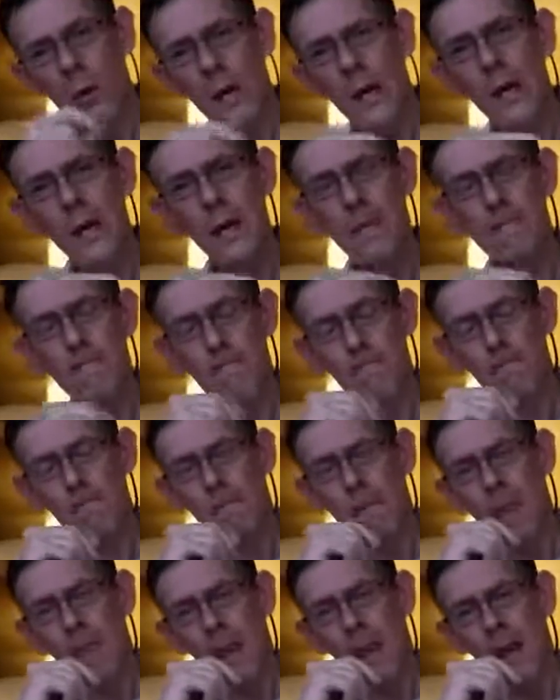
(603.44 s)
be.
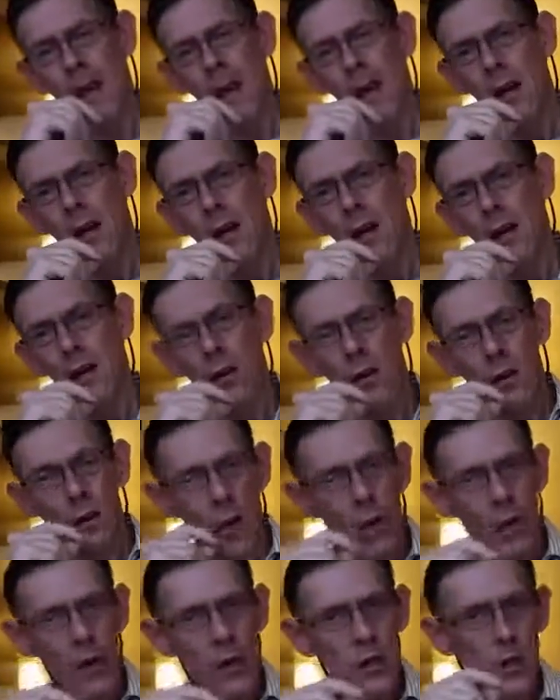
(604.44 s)
The
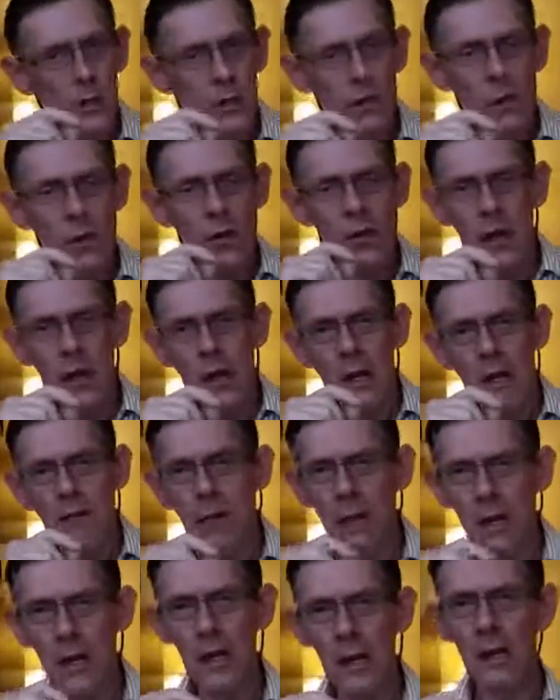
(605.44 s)
knowledge of good and
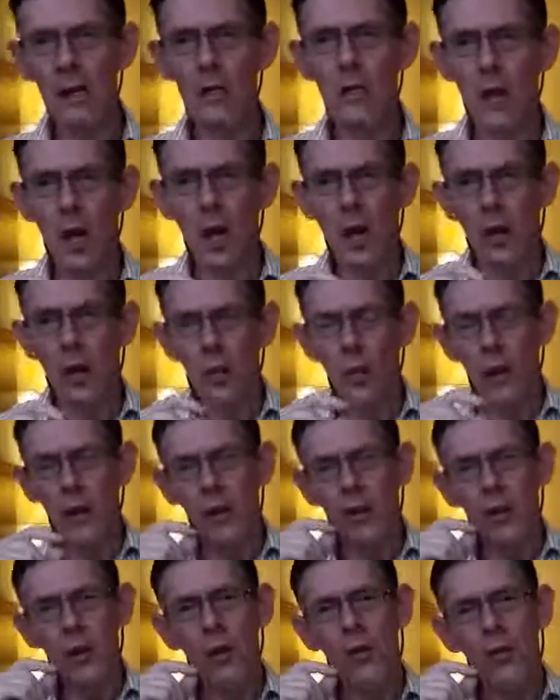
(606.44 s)
evil is
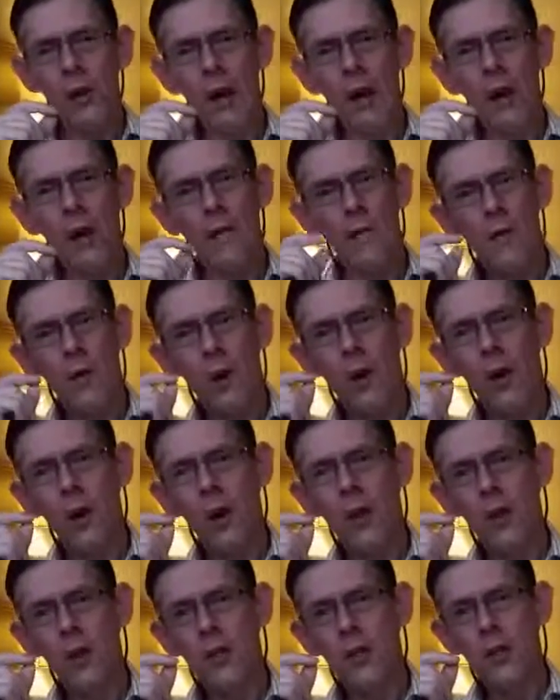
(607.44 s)
when you have
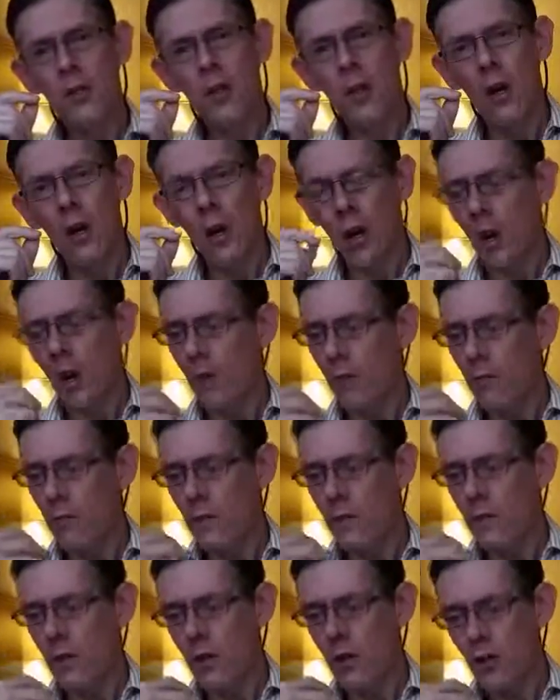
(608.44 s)
knowledge
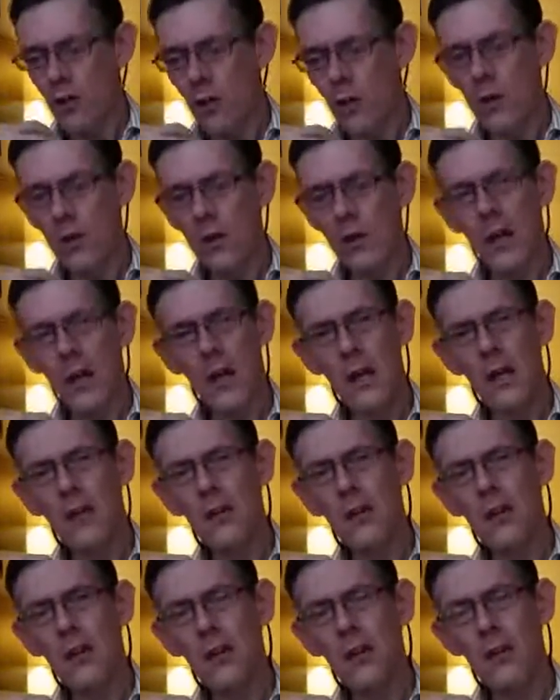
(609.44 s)
of the good that
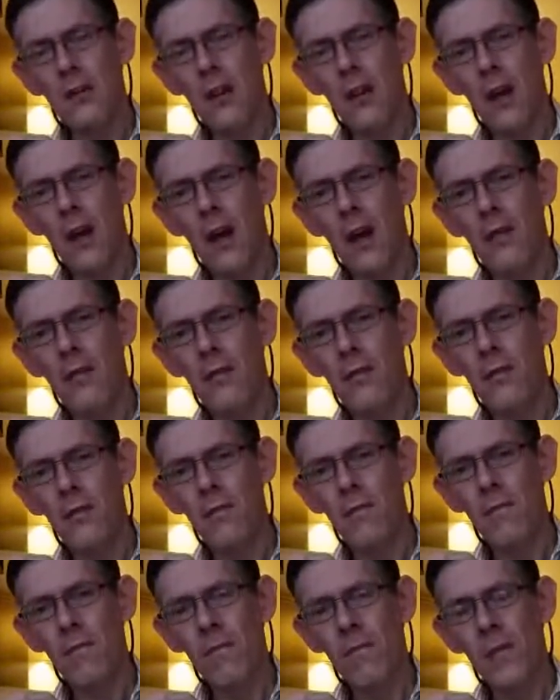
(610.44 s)
is in your life.
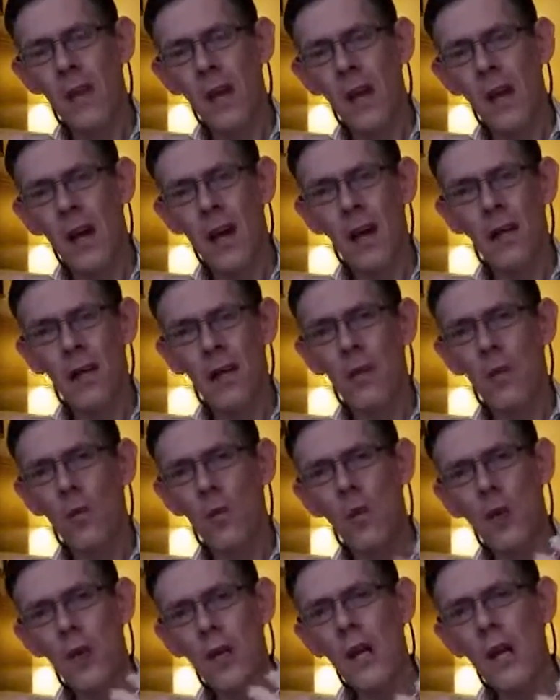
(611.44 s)
And then the
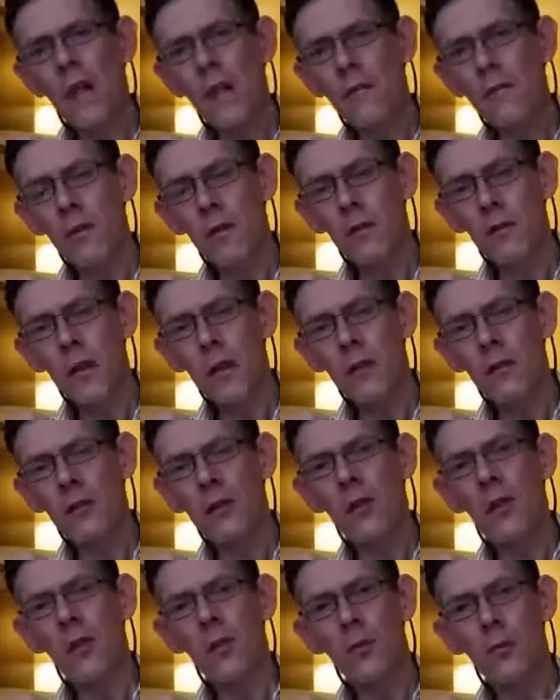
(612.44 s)
word evil
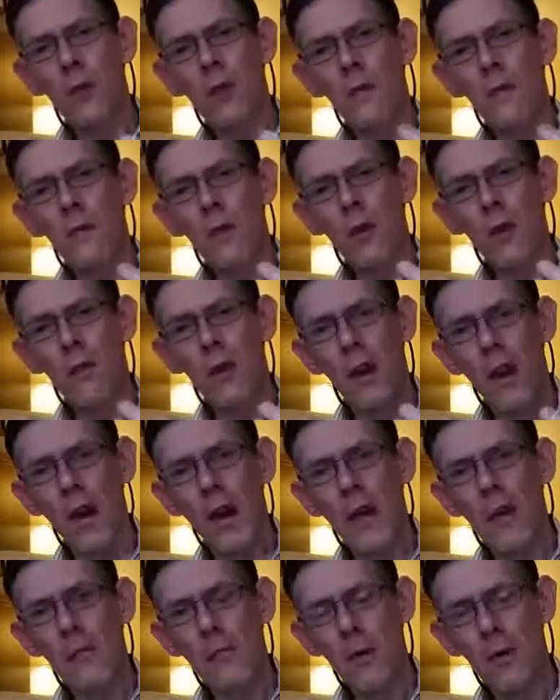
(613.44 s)
means to be full of
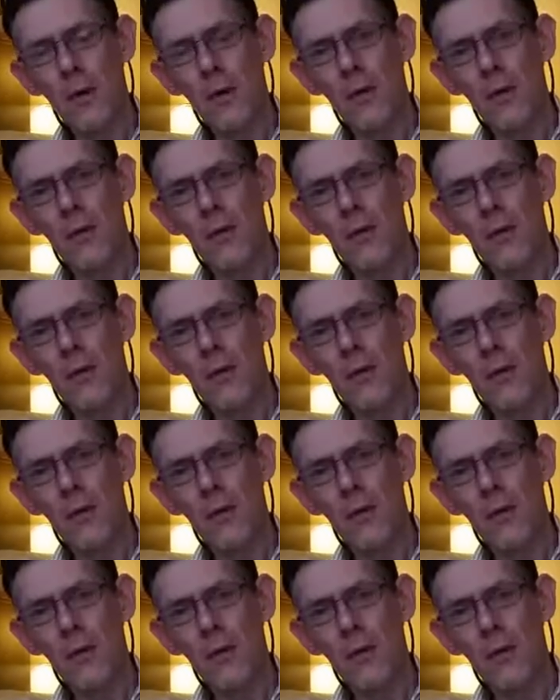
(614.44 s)
labor,